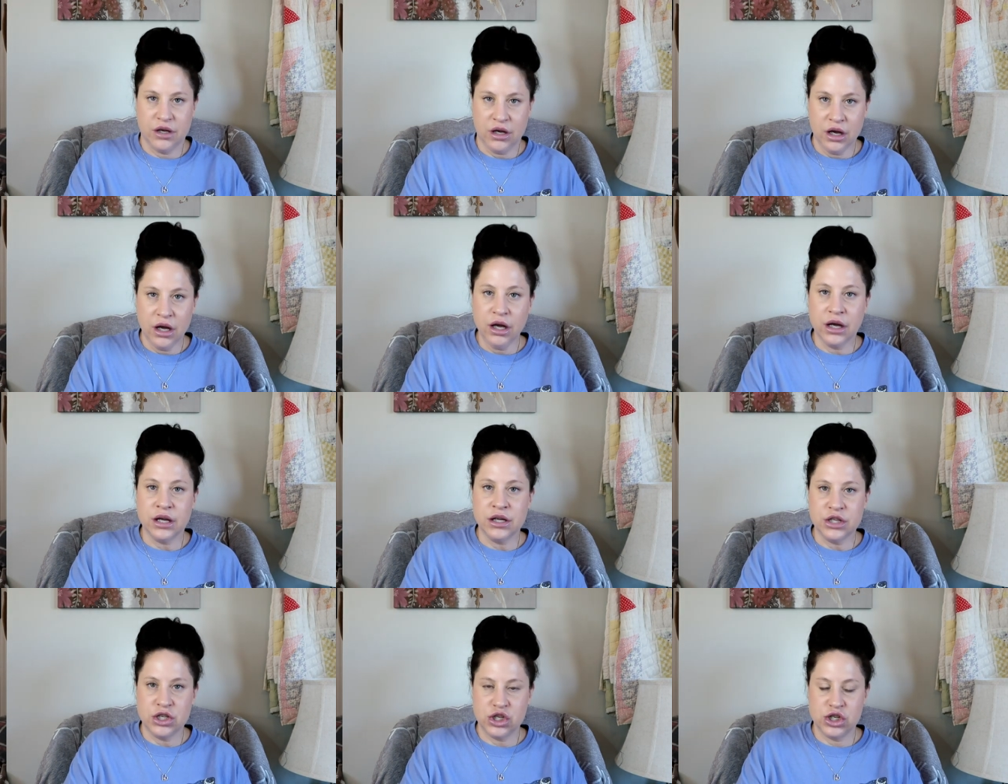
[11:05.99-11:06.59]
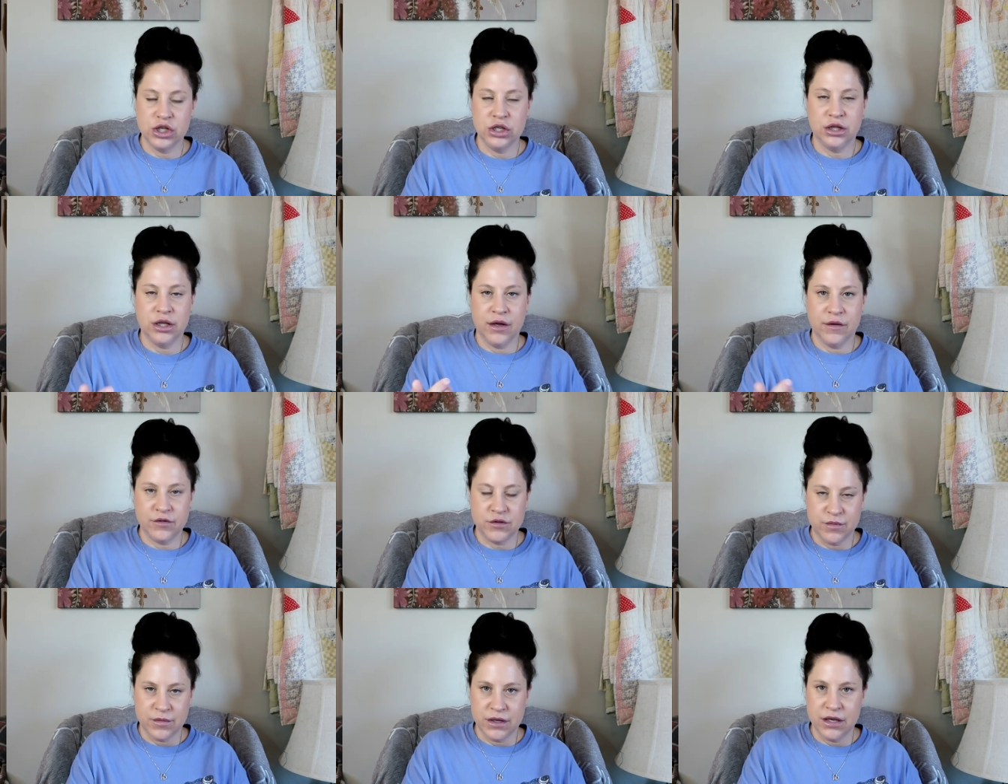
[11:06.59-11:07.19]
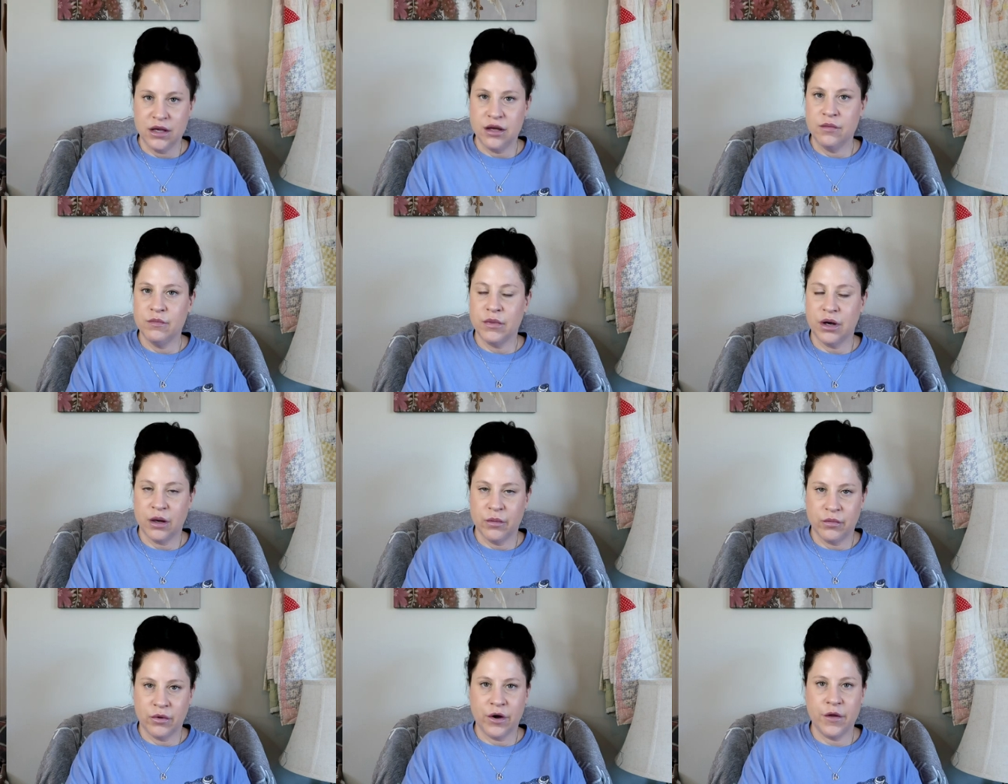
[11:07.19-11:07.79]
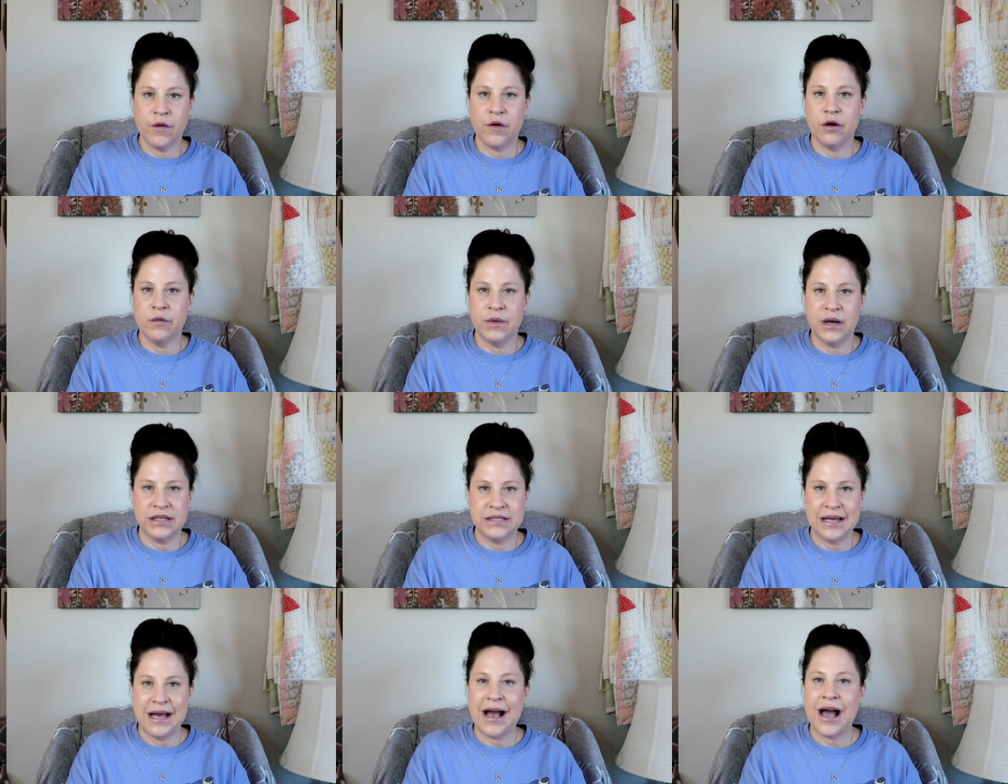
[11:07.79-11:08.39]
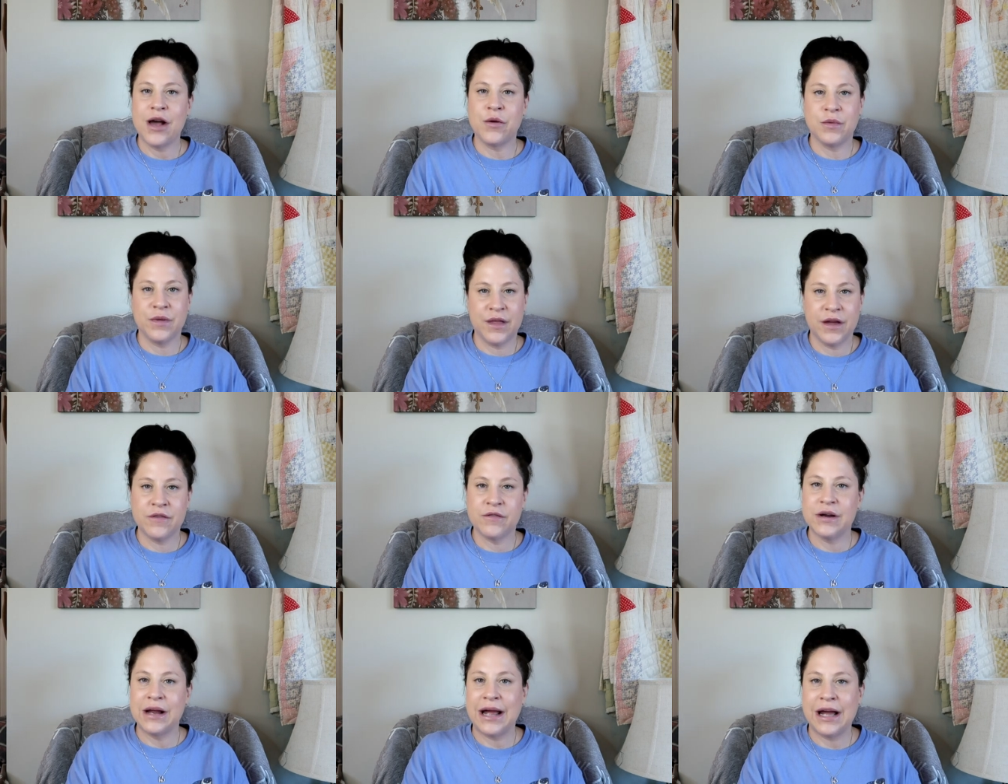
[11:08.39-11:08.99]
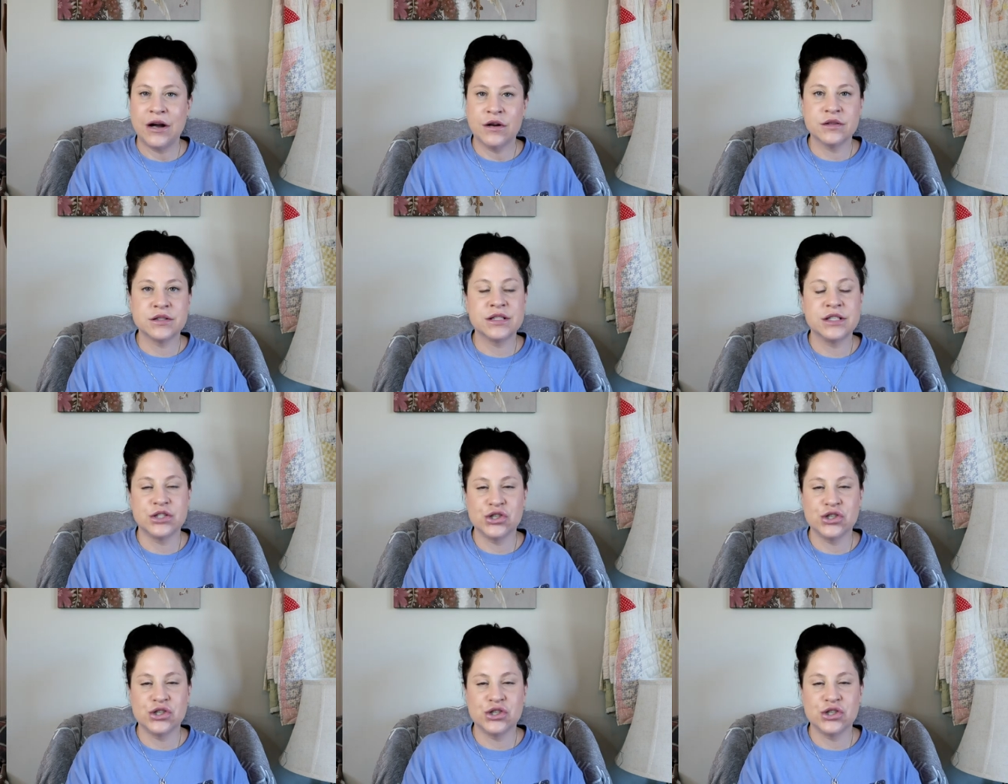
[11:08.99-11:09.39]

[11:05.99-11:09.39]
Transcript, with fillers: us she loved me my brother and my dad with every ounce